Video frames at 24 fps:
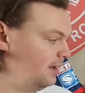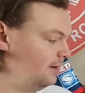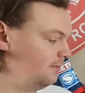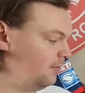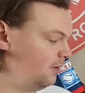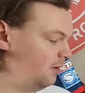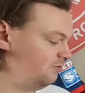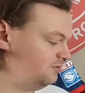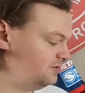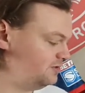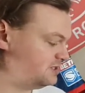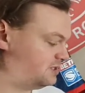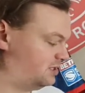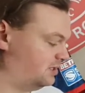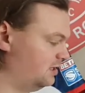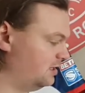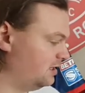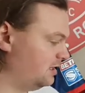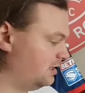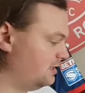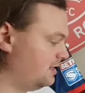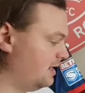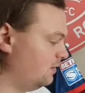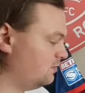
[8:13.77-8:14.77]
Obviously, you
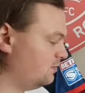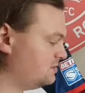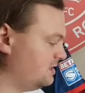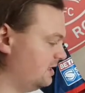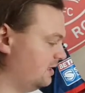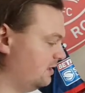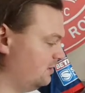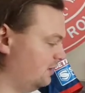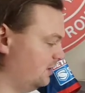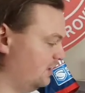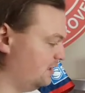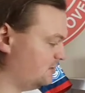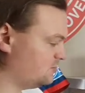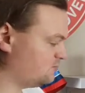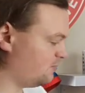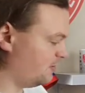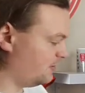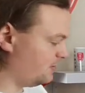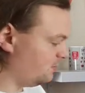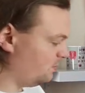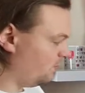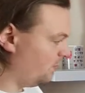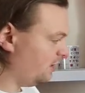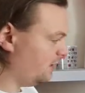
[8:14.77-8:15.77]
can now say that it's red
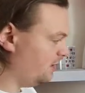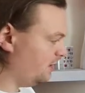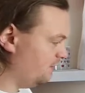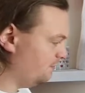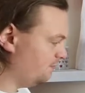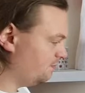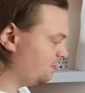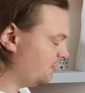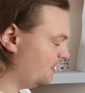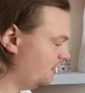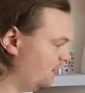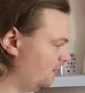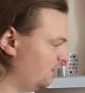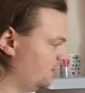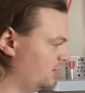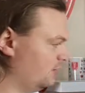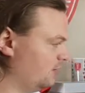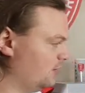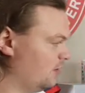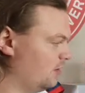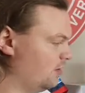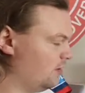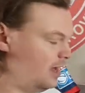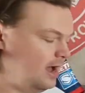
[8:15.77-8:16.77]
and white, you
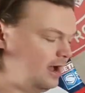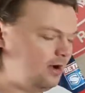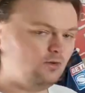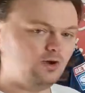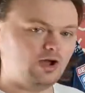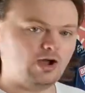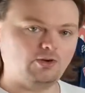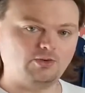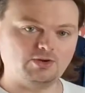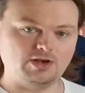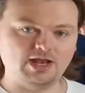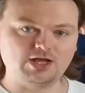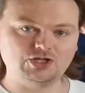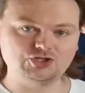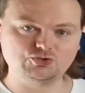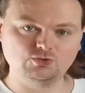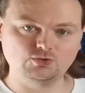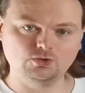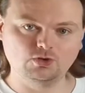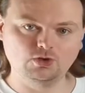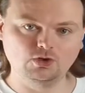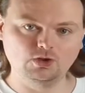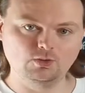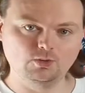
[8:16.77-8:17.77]
know, our natural
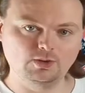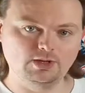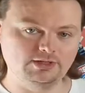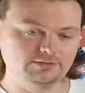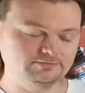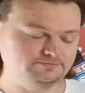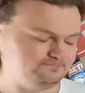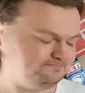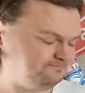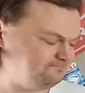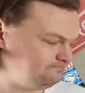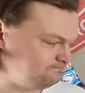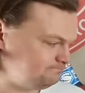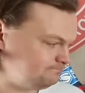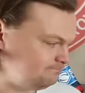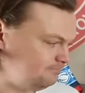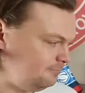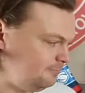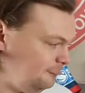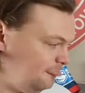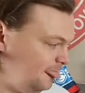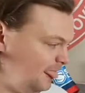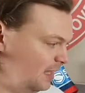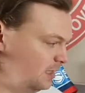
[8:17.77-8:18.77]
colourway.
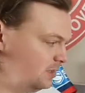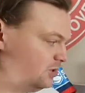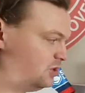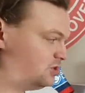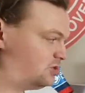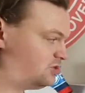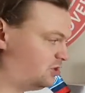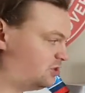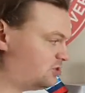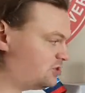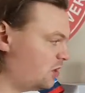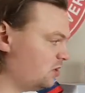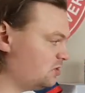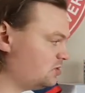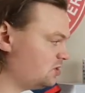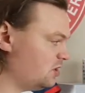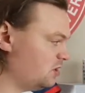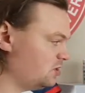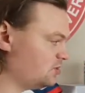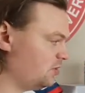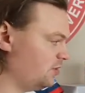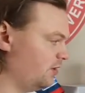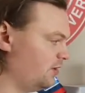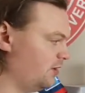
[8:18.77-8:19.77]
There's all
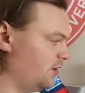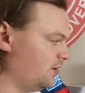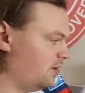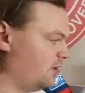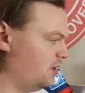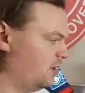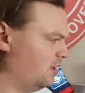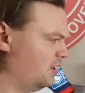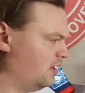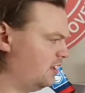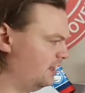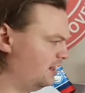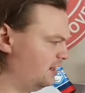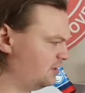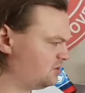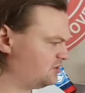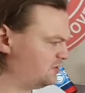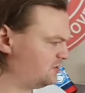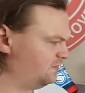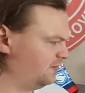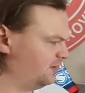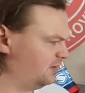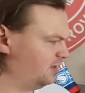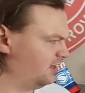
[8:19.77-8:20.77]
sorts going on. And I
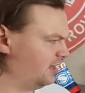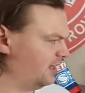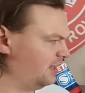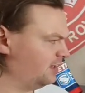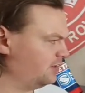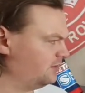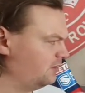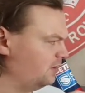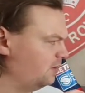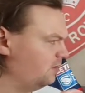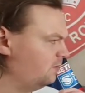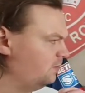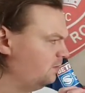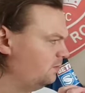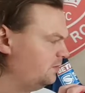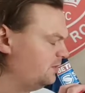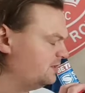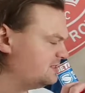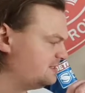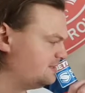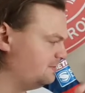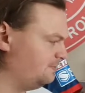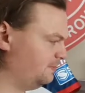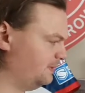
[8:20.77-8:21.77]
just feel like that the
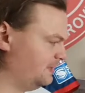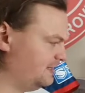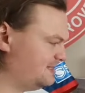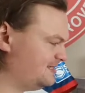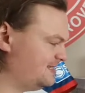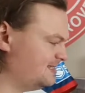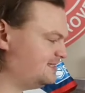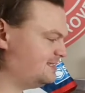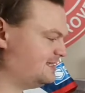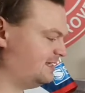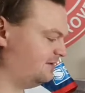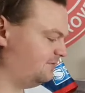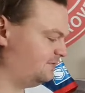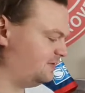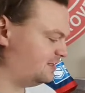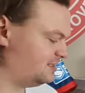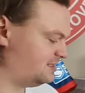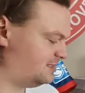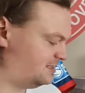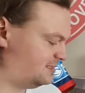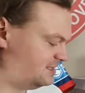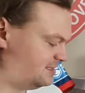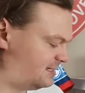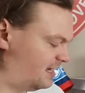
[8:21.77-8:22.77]
simplicity of the
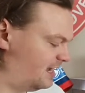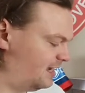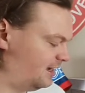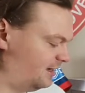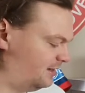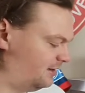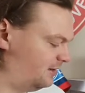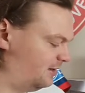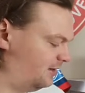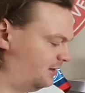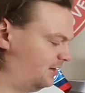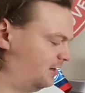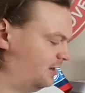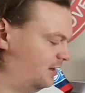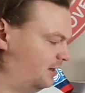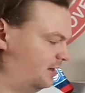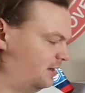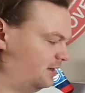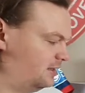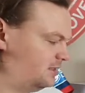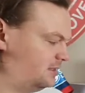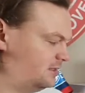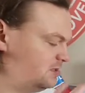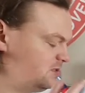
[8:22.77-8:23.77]
design
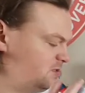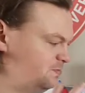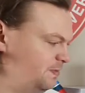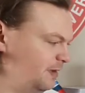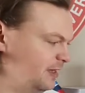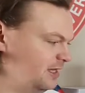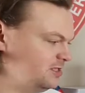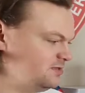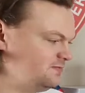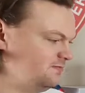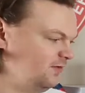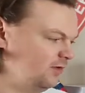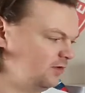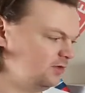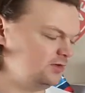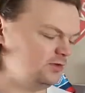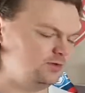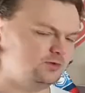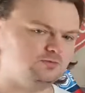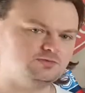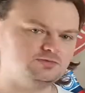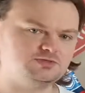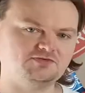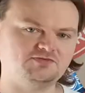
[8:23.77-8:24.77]
speaks
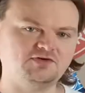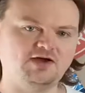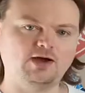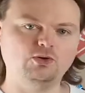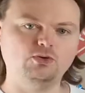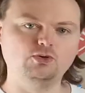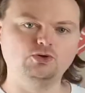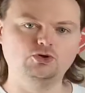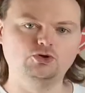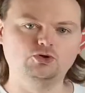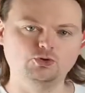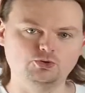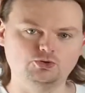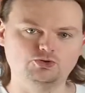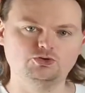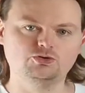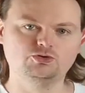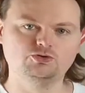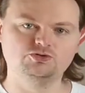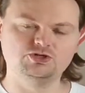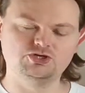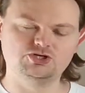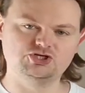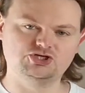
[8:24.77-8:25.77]
volumes of how good
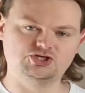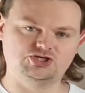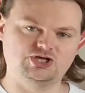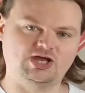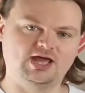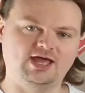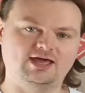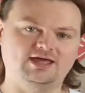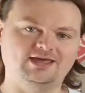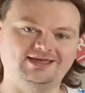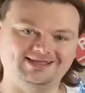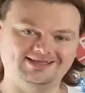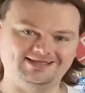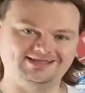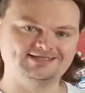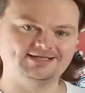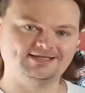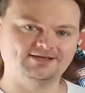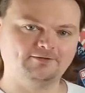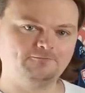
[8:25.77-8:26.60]
this shirt is.